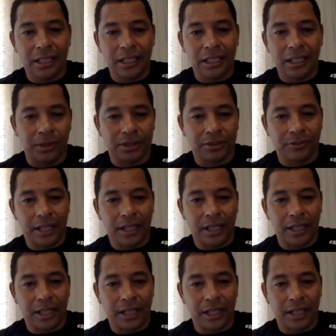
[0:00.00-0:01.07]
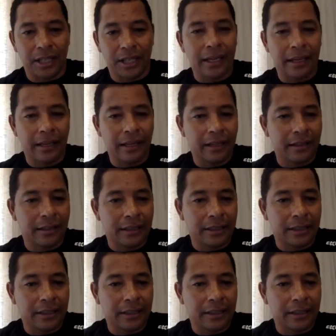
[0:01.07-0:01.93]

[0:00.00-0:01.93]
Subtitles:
You know, I was very happy there.